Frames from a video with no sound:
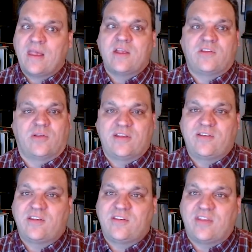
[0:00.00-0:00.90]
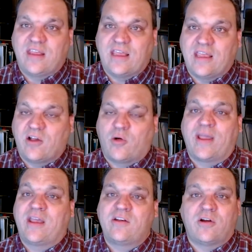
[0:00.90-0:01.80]
So this is the
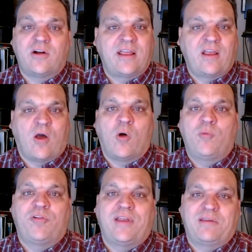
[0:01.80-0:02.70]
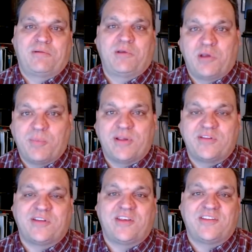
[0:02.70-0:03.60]
quick and dirty. Hopefully your
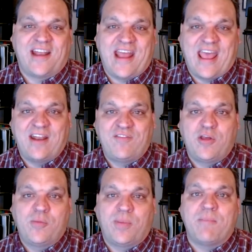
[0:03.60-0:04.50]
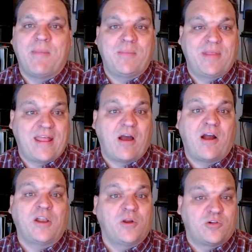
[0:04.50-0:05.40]
business isn't ahead of you, but maybe they are
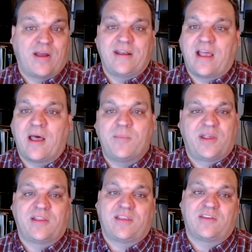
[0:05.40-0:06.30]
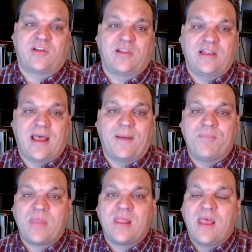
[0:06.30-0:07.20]
and you're trying to come and get this cleaned up.
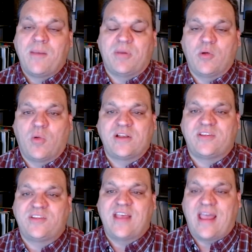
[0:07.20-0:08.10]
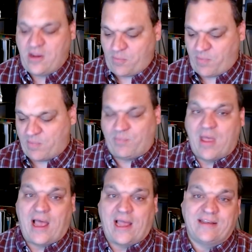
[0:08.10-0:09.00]
But you want to set your
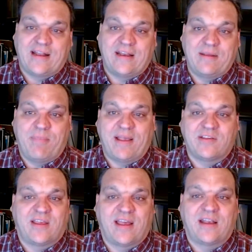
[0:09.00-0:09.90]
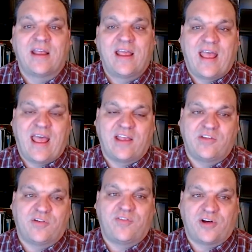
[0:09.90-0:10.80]
identity baseline as
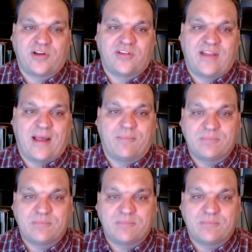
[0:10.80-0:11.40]
your first step.